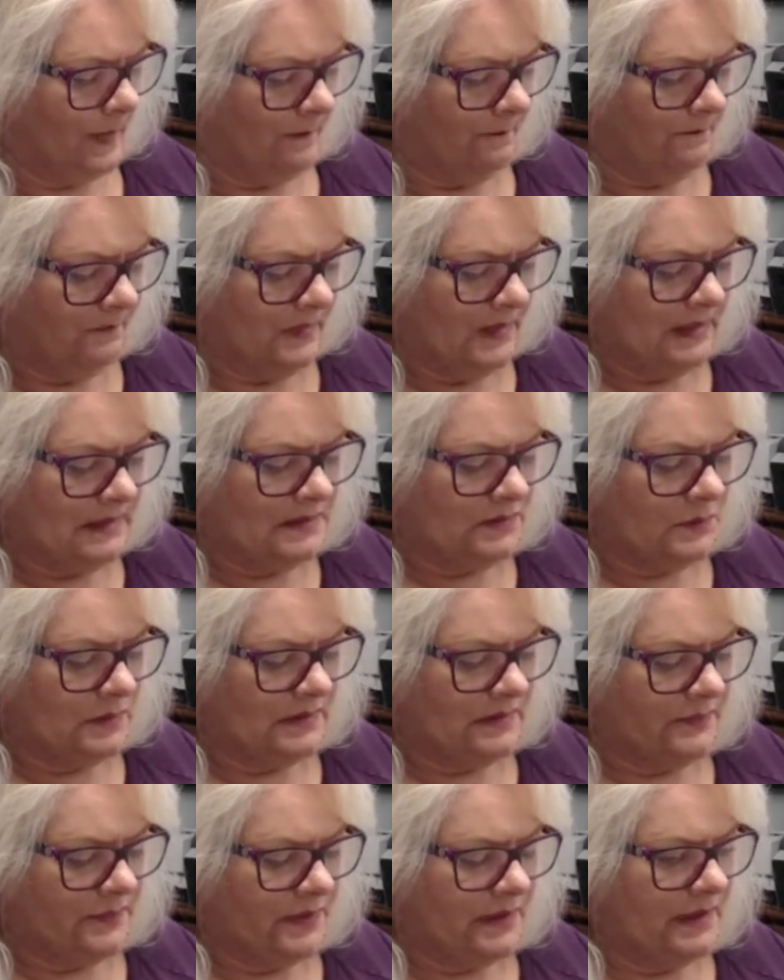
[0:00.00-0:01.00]
This one's a
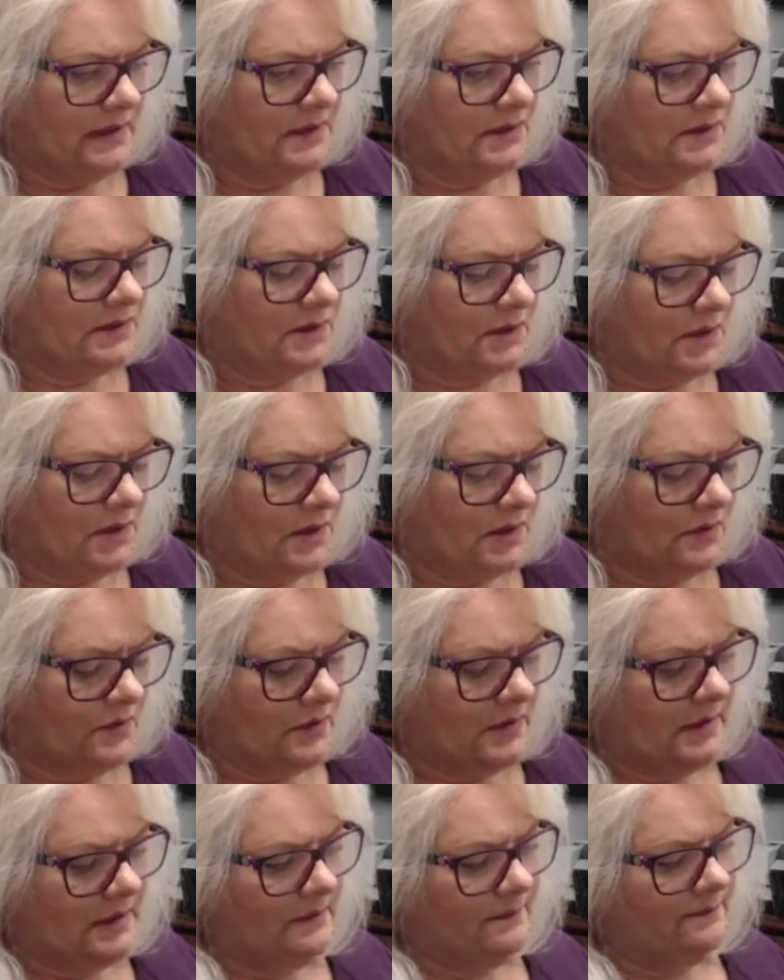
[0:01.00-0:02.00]
pretty dark
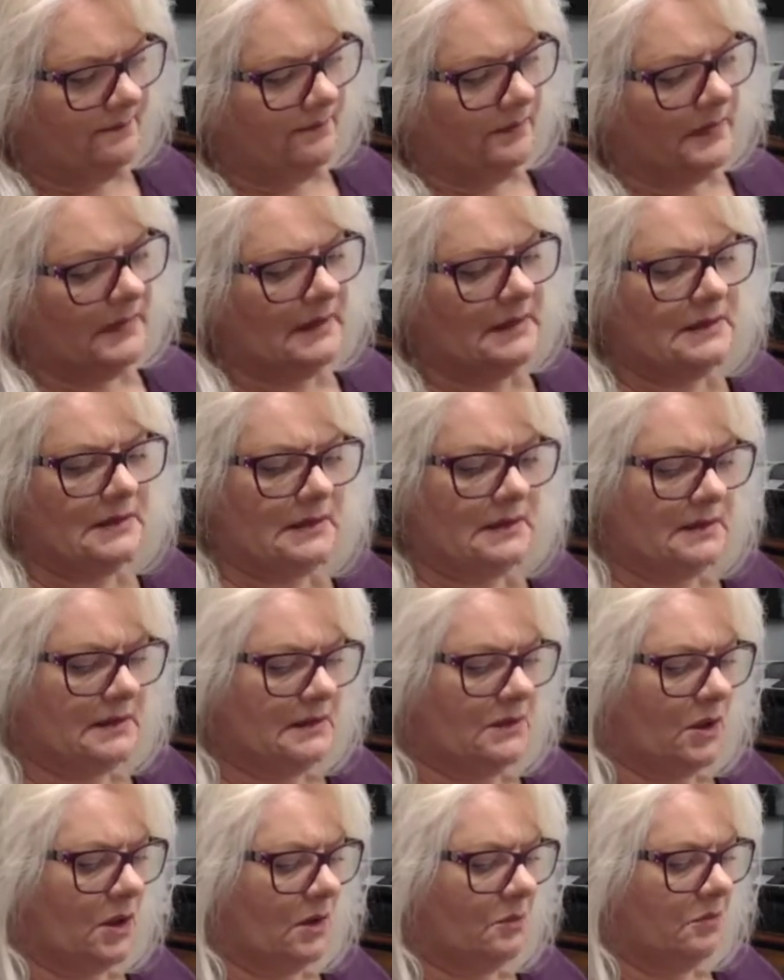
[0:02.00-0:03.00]
one. It's this
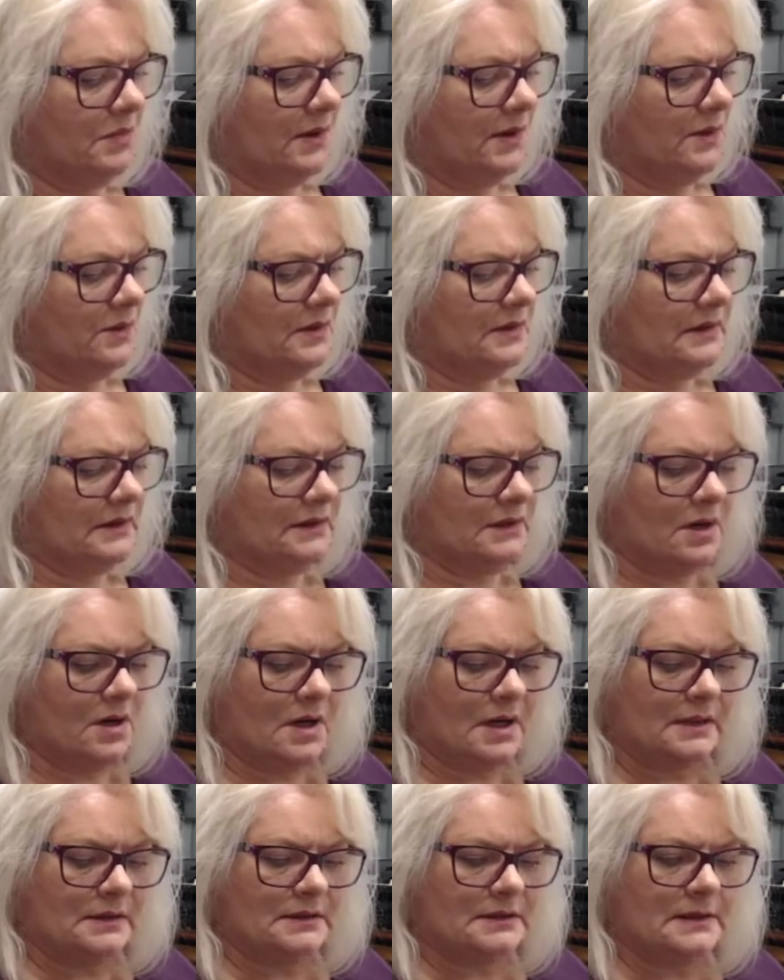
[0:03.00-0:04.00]
dark blue with
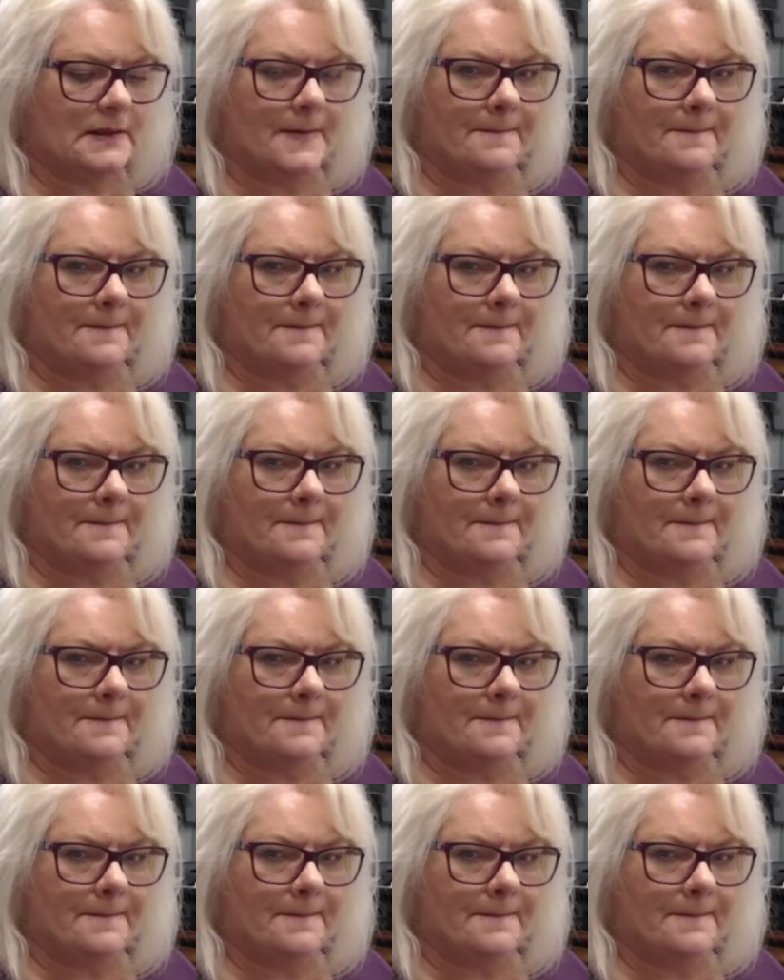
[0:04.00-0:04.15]
dots.